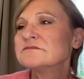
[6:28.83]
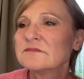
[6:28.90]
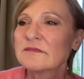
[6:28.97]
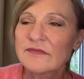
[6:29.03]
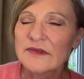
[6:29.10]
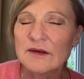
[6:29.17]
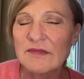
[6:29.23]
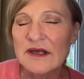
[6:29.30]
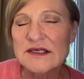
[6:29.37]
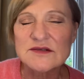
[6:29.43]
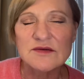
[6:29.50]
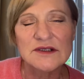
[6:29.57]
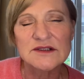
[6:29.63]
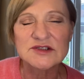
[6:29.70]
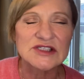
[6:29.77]
then may as
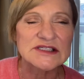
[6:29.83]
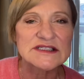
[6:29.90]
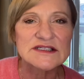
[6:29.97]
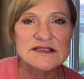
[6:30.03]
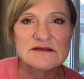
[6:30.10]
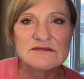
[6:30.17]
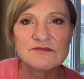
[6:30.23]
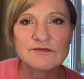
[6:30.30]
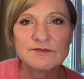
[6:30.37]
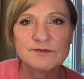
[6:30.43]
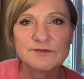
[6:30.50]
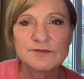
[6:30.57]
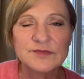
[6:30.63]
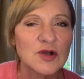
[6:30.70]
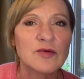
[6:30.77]
well just
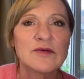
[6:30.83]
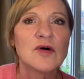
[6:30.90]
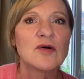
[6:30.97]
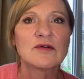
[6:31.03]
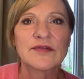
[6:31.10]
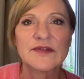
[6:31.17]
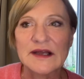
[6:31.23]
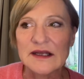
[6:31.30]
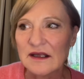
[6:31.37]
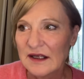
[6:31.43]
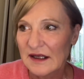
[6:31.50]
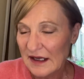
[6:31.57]
blow the whole thing.